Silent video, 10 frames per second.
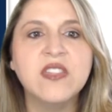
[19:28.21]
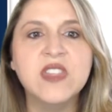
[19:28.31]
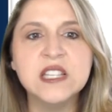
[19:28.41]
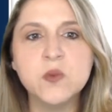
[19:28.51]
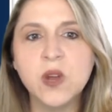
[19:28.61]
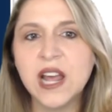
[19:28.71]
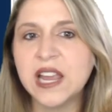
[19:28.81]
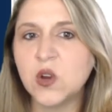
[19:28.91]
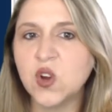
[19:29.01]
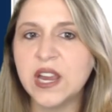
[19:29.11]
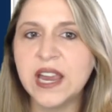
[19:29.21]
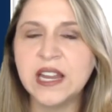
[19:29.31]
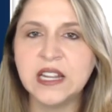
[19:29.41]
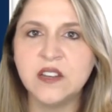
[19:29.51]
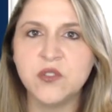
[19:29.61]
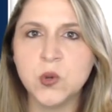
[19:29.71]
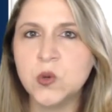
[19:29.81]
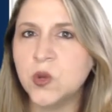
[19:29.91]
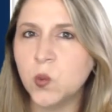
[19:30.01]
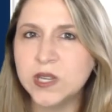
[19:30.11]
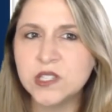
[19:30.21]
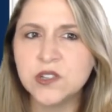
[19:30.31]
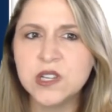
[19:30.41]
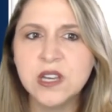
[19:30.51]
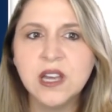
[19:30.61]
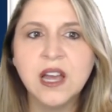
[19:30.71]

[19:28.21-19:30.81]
This one I created through the wizard,